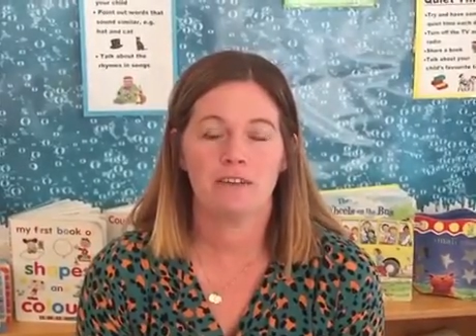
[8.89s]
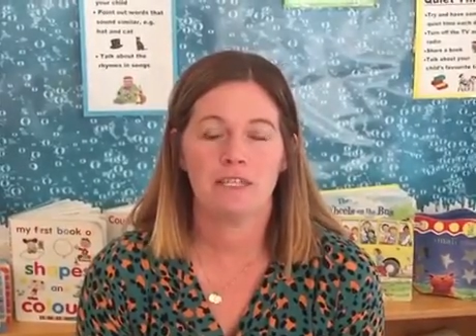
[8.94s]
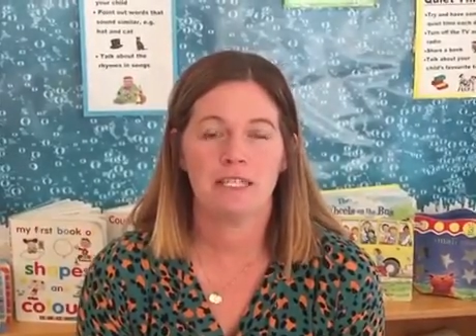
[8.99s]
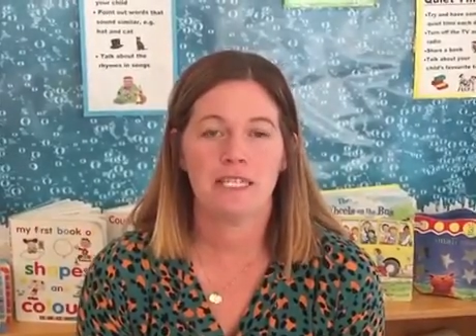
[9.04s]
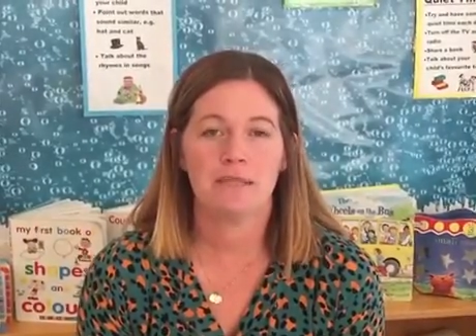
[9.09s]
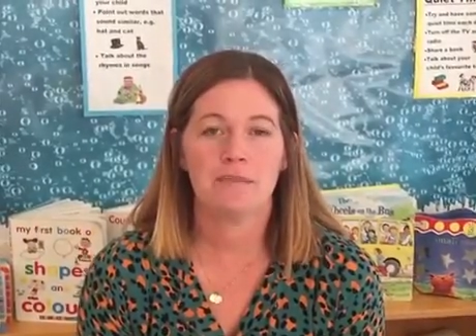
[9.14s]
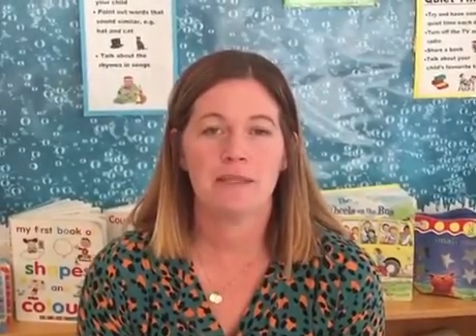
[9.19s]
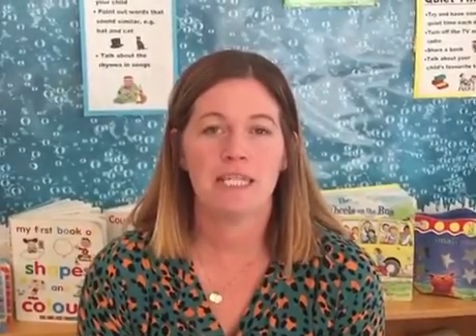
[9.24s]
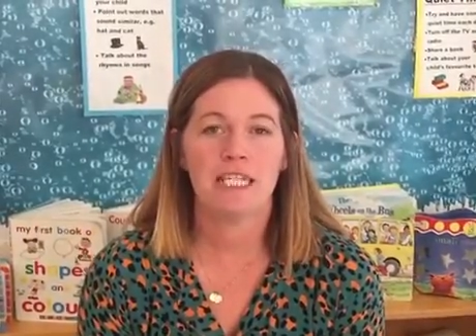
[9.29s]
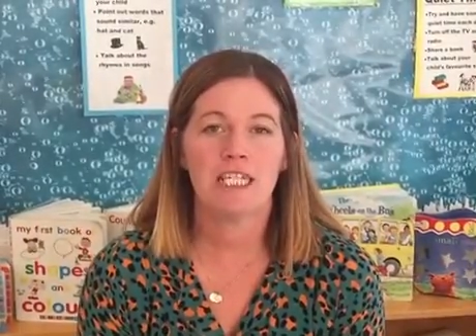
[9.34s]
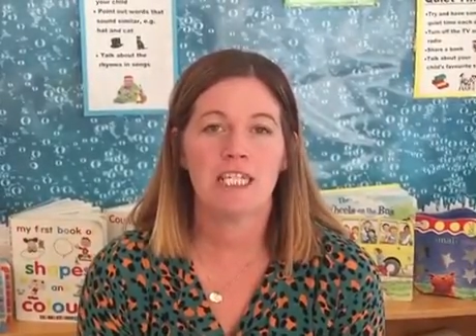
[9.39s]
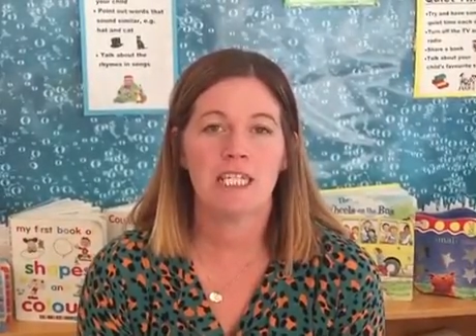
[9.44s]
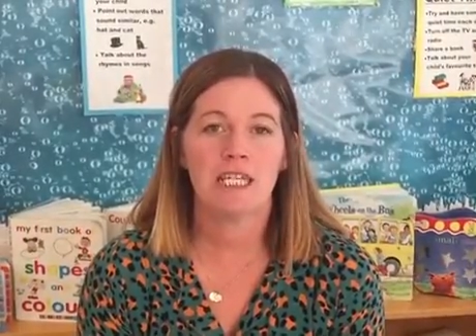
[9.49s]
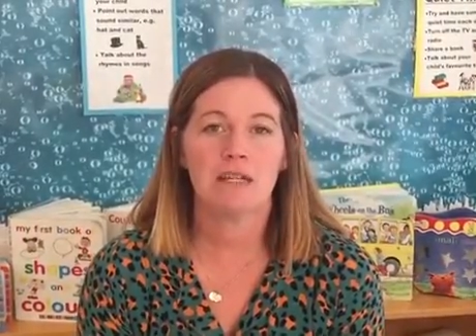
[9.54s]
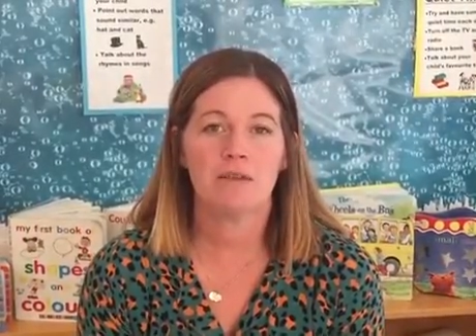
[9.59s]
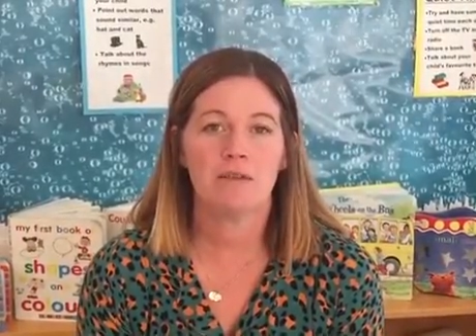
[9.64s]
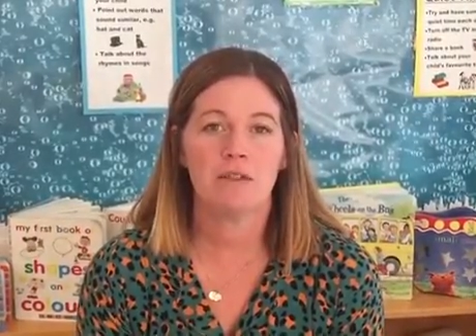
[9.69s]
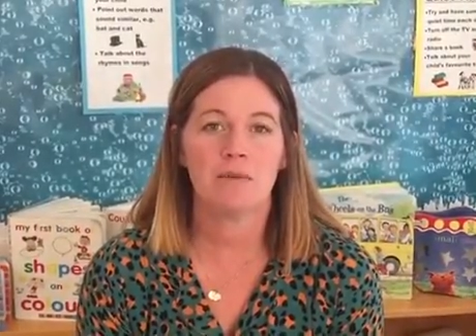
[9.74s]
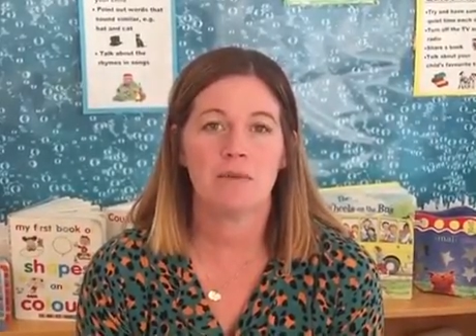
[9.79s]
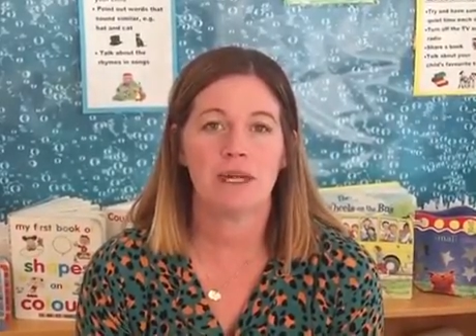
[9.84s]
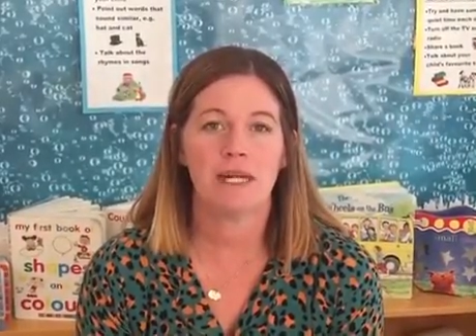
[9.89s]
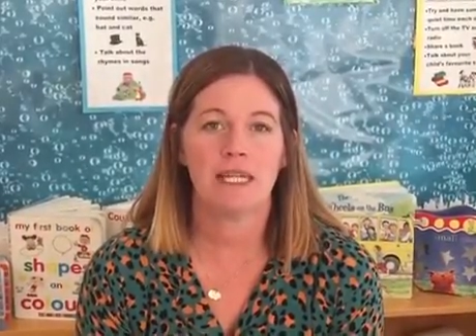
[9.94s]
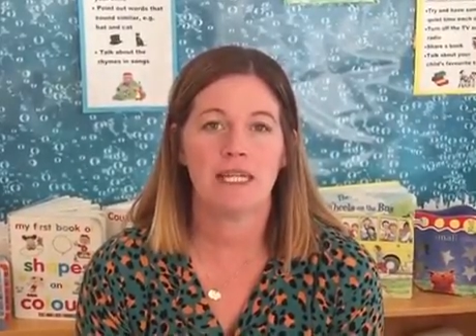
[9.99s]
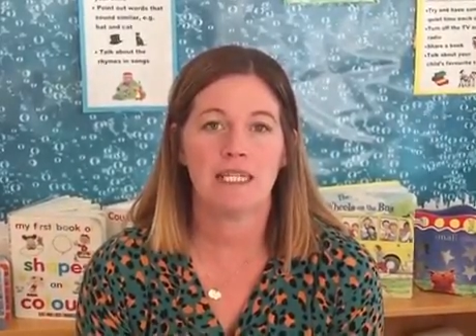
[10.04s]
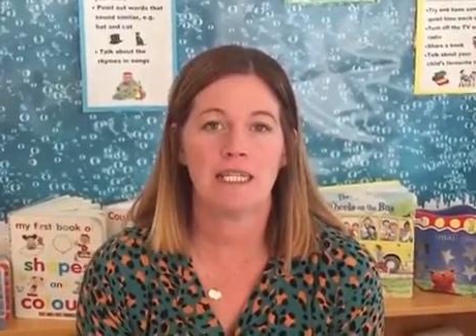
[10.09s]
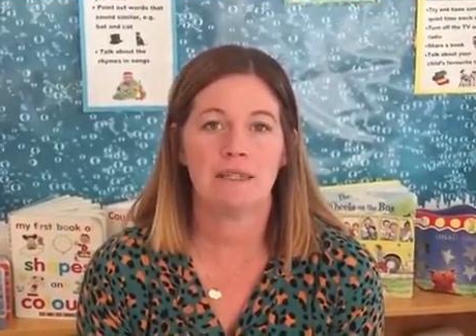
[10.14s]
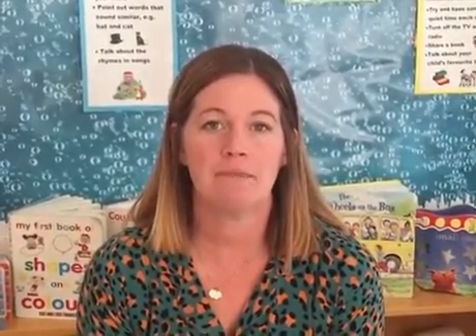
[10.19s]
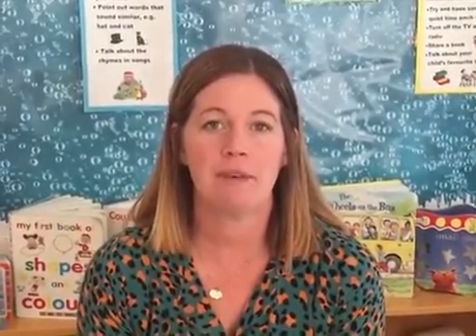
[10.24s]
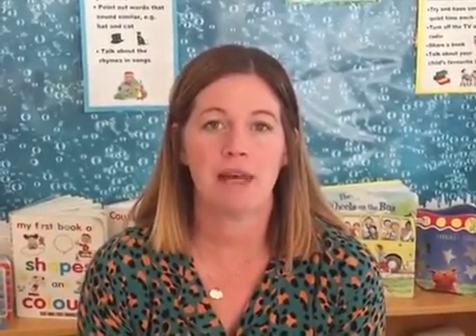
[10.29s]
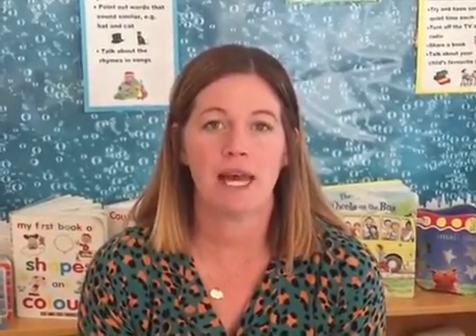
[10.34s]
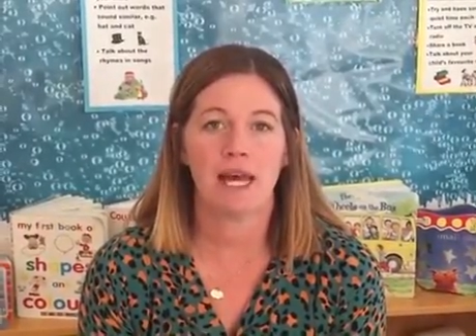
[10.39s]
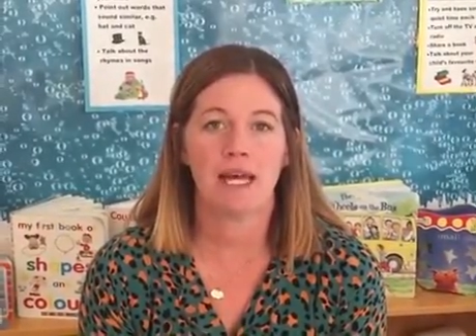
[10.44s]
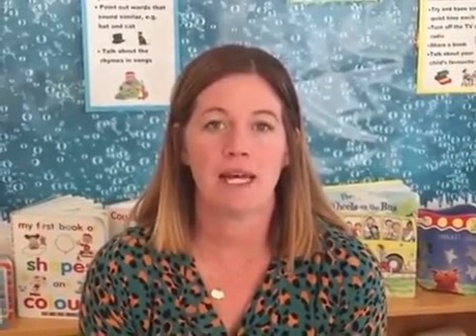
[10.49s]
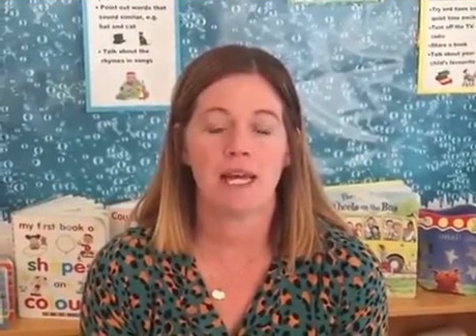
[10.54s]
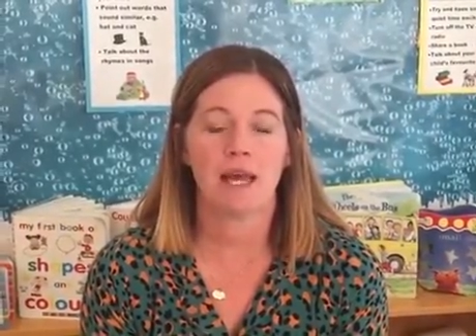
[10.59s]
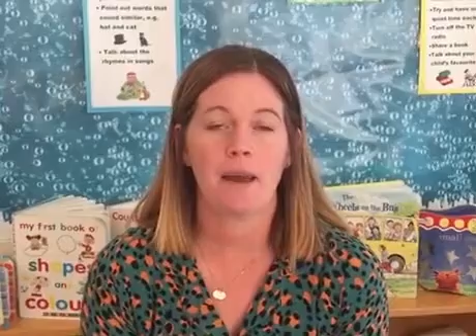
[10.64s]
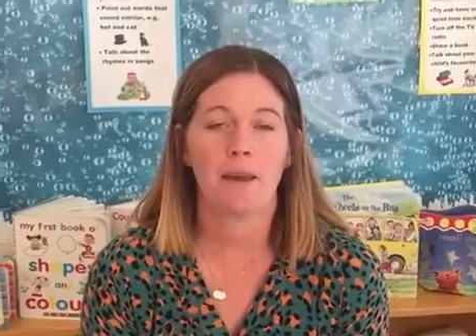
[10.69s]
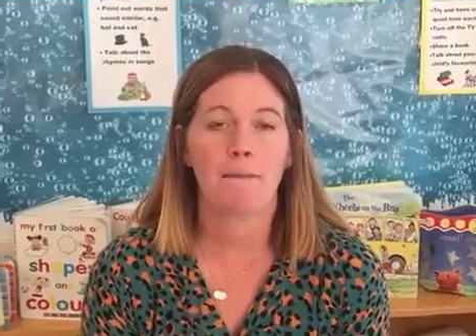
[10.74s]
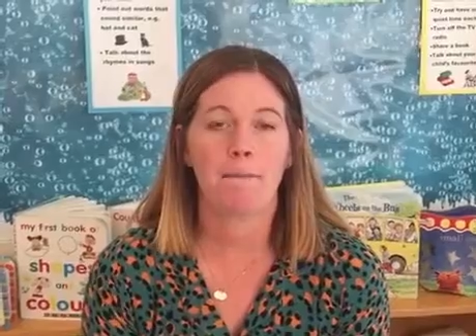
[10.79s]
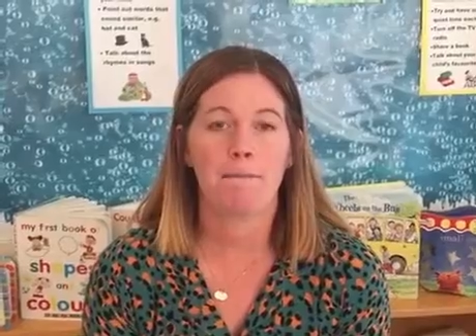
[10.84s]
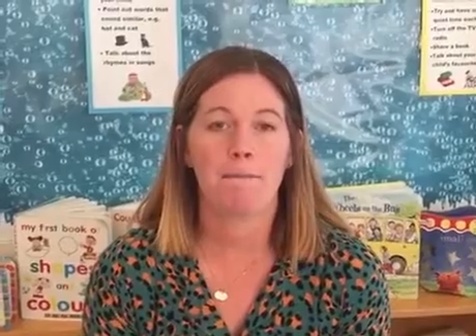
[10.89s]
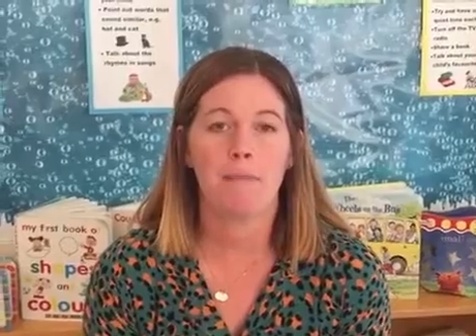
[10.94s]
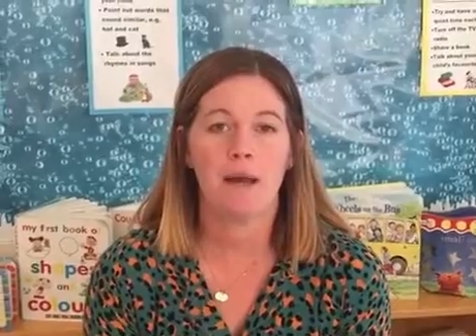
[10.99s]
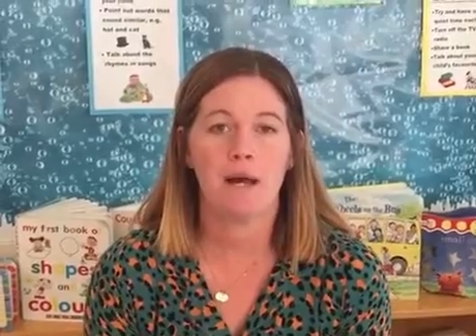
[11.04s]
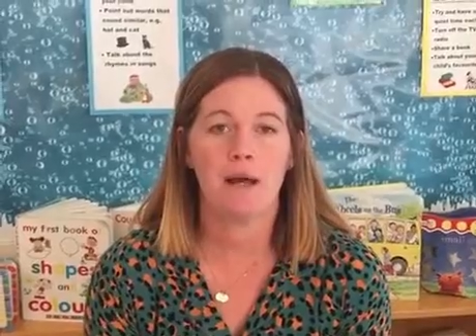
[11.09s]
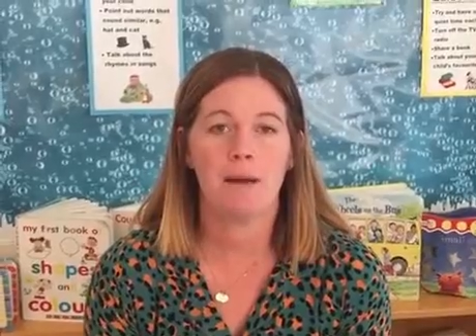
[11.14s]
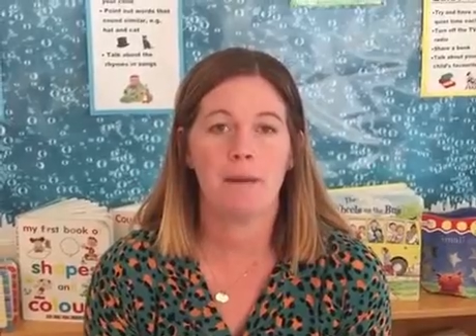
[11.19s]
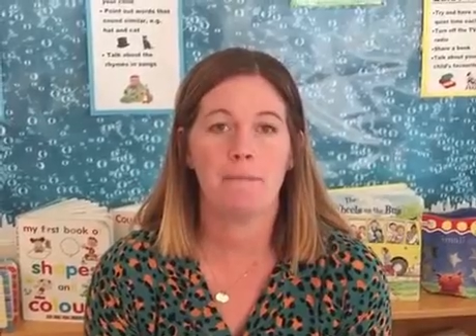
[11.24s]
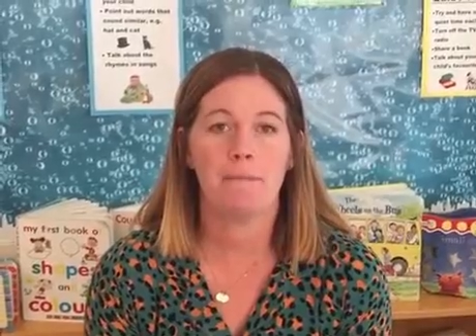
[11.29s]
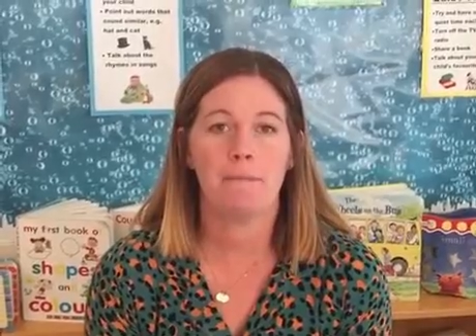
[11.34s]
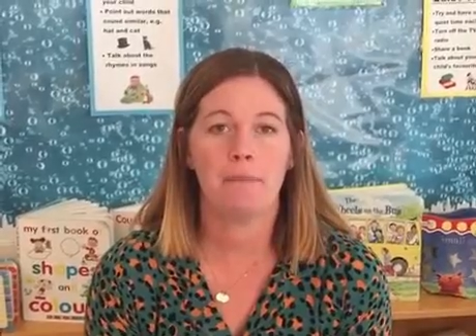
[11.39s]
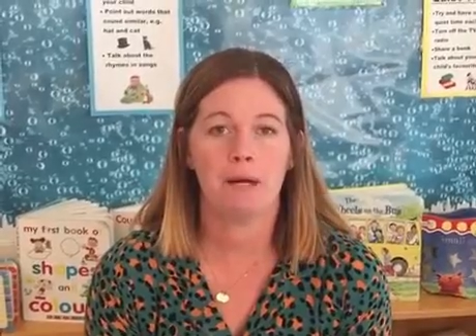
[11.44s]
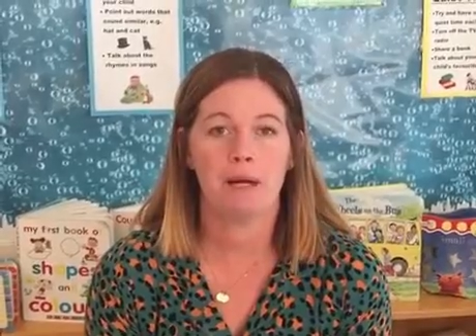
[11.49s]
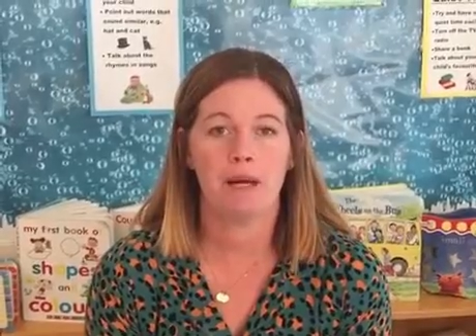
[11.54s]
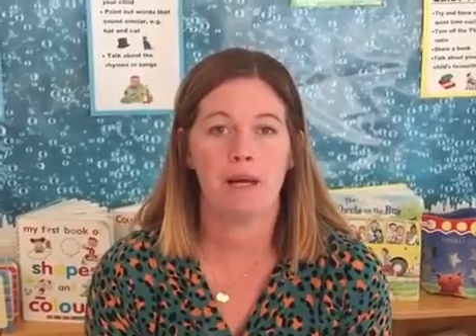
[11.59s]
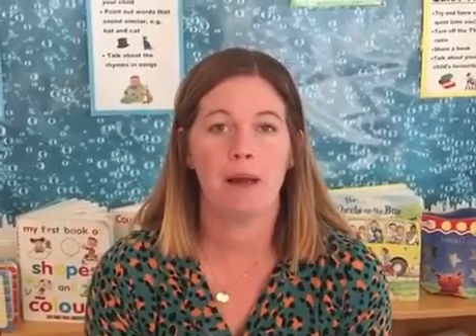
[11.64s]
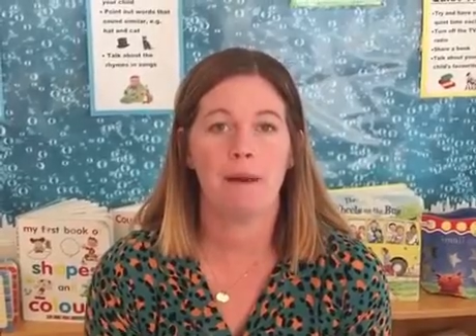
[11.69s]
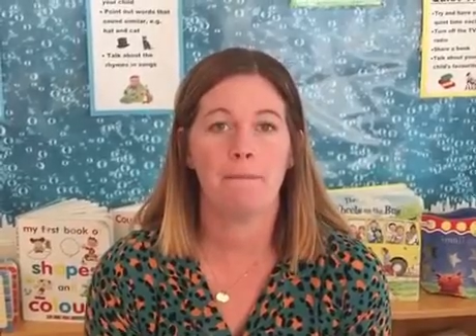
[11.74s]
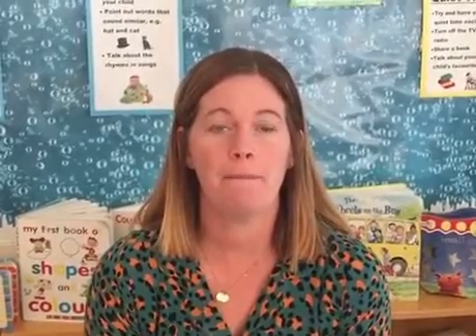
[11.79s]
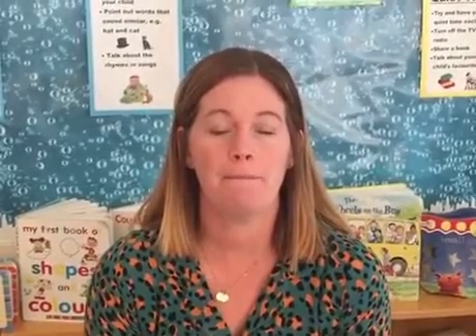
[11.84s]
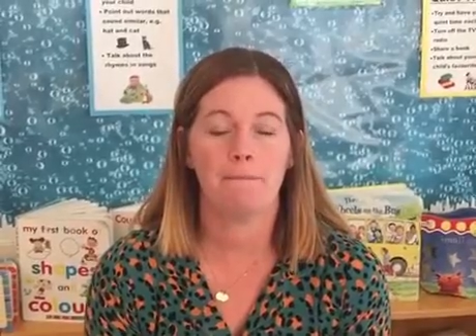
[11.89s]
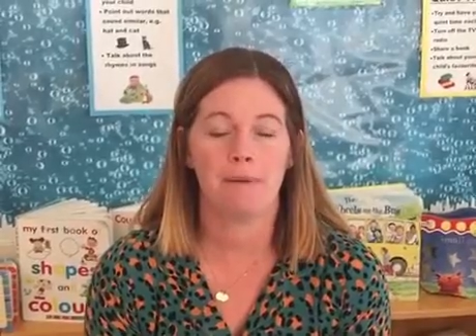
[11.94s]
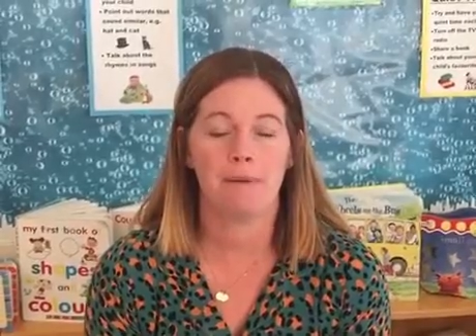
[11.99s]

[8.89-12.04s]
for the Speech Sound Awareness Pack MPB.